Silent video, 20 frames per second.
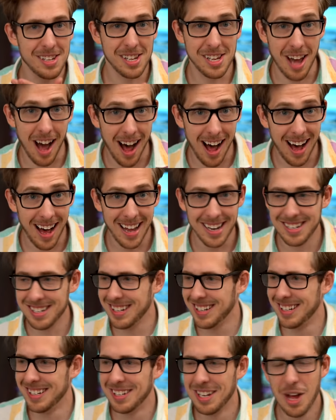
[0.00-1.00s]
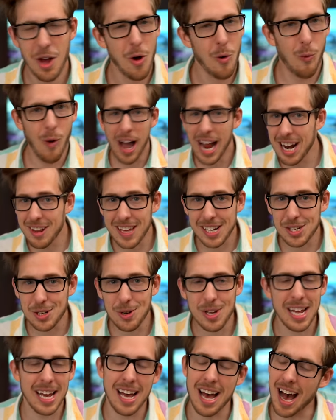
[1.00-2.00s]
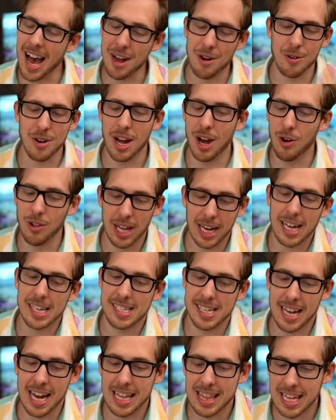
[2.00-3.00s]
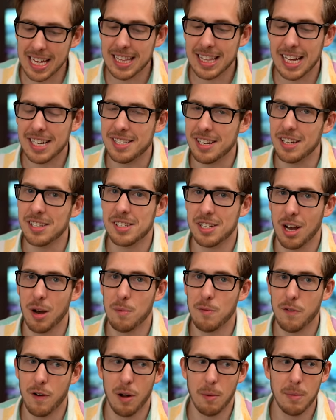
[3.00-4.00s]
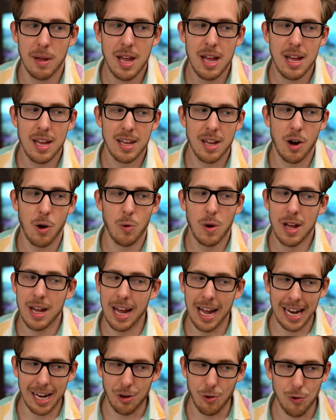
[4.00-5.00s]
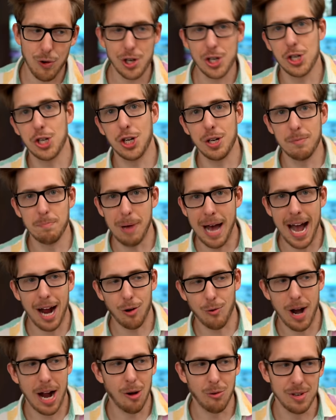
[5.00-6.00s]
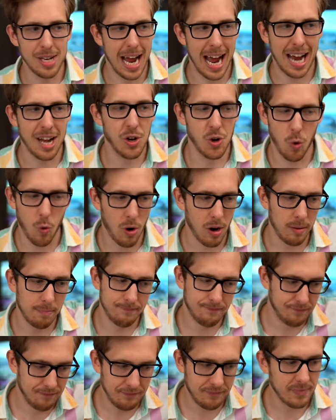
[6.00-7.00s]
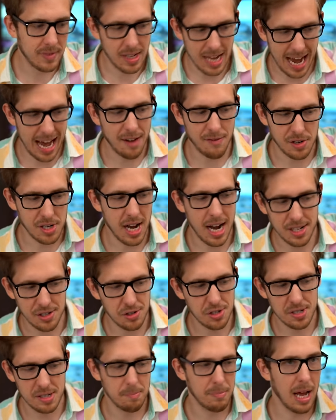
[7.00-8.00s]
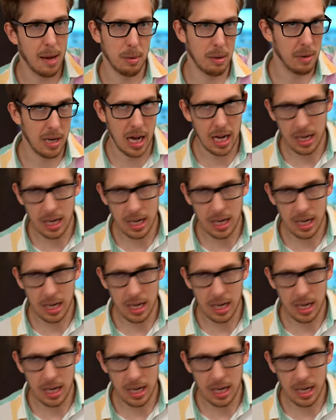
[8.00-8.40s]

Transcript: God, why are they doing it? I don't know. Like I said, I think that does come from, you know, a Christian background and or advertisers and blah, blah, blah.